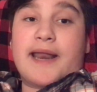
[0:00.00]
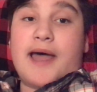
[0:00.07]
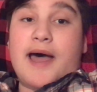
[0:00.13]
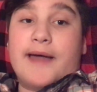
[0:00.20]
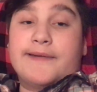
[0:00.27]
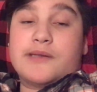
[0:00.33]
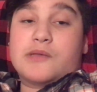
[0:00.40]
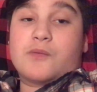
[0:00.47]

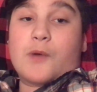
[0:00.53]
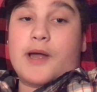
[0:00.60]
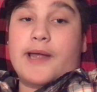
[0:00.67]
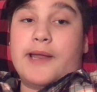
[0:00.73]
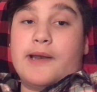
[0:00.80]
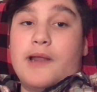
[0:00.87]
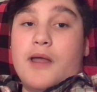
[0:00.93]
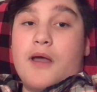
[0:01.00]
on. Just
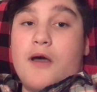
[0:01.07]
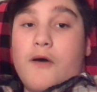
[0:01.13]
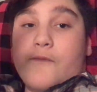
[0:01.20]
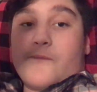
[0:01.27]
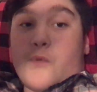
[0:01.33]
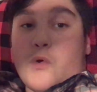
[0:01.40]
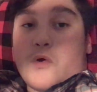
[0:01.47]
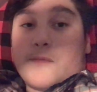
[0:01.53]
write
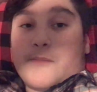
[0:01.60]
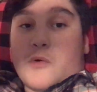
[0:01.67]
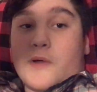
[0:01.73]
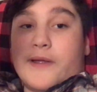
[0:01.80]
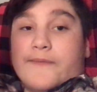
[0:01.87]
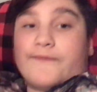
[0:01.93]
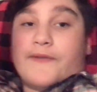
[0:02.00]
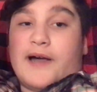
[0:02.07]

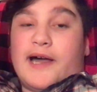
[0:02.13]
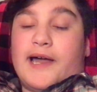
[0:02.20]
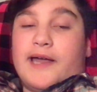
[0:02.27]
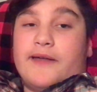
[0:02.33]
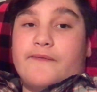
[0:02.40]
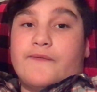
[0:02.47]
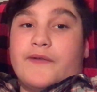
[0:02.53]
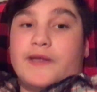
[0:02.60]

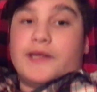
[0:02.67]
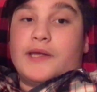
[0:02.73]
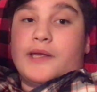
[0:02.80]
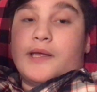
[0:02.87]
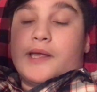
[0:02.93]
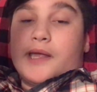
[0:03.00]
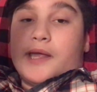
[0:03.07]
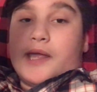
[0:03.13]
4.5
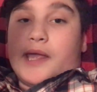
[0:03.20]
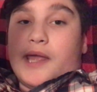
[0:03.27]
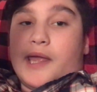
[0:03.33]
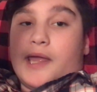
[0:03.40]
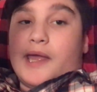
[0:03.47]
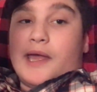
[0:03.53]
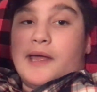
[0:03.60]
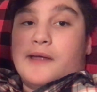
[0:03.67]

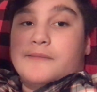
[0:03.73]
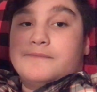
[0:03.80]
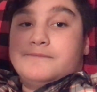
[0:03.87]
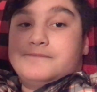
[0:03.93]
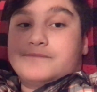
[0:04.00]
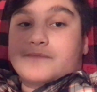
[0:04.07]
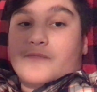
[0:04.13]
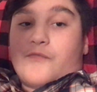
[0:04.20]

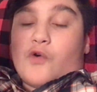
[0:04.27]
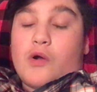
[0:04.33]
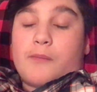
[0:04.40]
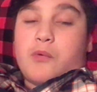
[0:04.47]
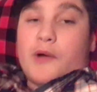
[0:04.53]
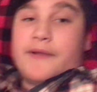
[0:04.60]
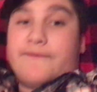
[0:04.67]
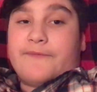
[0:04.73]
and
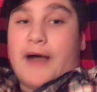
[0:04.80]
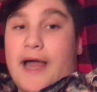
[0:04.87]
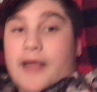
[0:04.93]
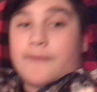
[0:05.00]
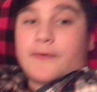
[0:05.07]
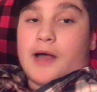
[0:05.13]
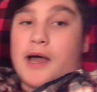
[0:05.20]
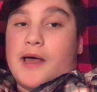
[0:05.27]

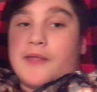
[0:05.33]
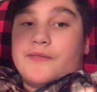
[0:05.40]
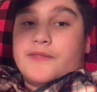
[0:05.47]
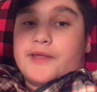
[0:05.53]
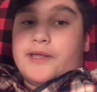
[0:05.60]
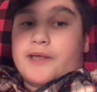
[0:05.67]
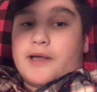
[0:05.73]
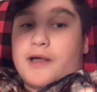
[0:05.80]
4.5 on
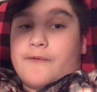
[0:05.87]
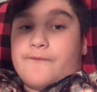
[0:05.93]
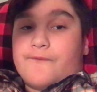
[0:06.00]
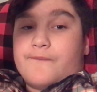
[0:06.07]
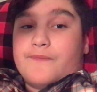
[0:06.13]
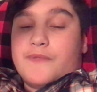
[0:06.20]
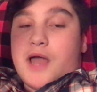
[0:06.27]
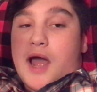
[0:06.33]

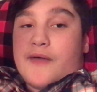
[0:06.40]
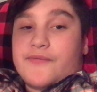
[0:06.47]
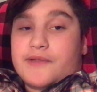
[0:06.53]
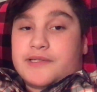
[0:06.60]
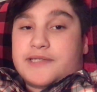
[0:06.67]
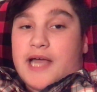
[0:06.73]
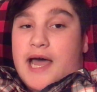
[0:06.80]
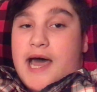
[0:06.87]

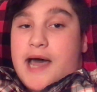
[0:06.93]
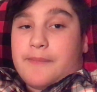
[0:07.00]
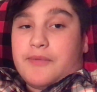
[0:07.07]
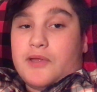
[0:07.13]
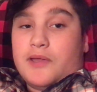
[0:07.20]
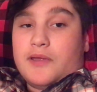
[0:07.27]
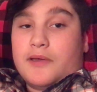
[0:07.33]
the top